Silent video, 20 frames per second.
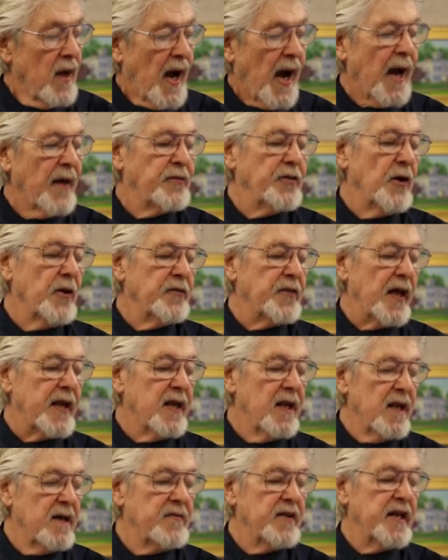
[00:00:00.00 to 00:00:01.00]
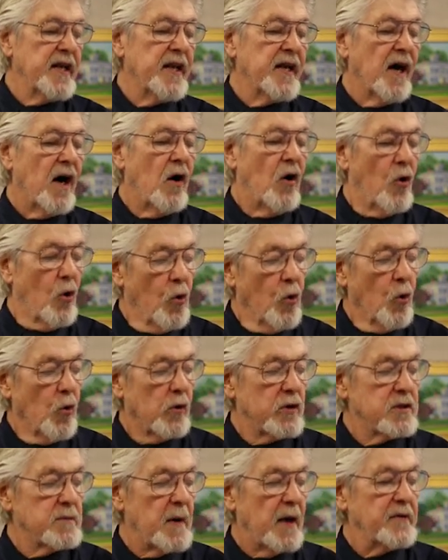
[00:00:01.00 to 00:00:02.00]
I thought that living in a hole
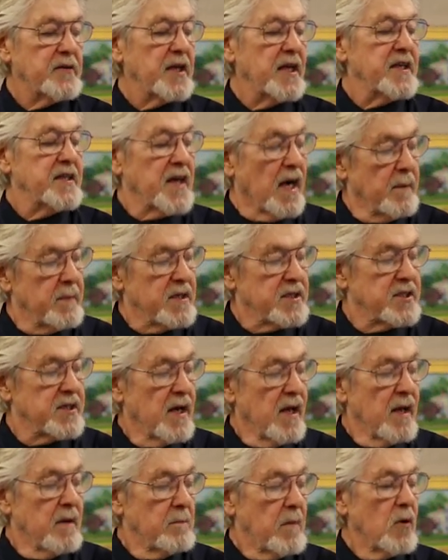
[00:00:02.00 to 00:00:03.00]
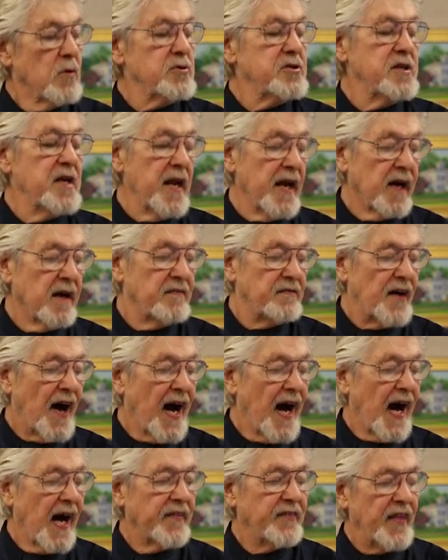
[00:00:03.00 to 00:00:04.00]
was about the dumbest, most
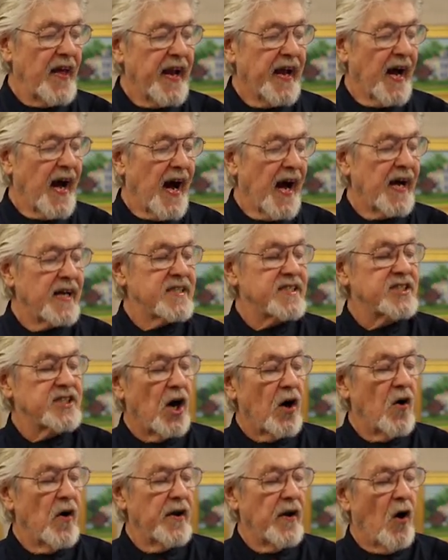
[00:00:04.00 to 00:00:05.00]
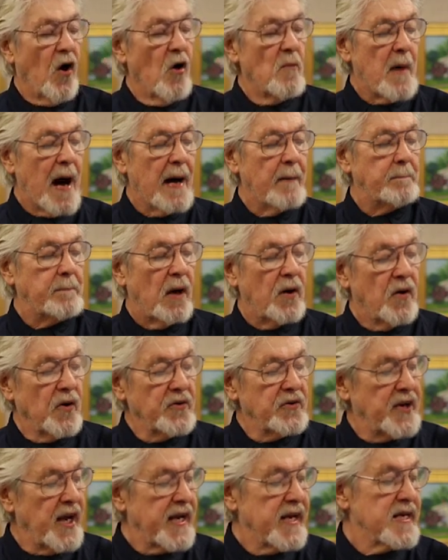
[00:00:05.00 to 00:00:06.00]
niggified thing I saw in all my
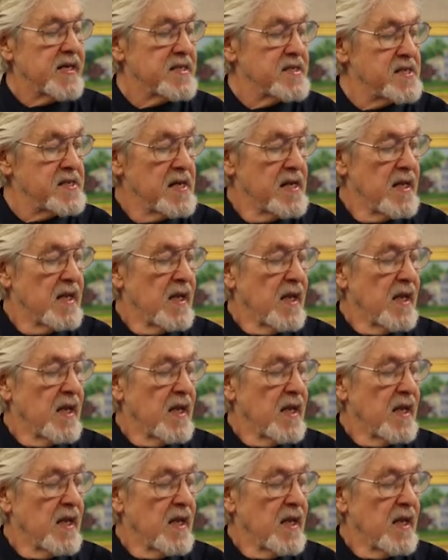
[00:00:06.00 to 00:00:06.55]
born days.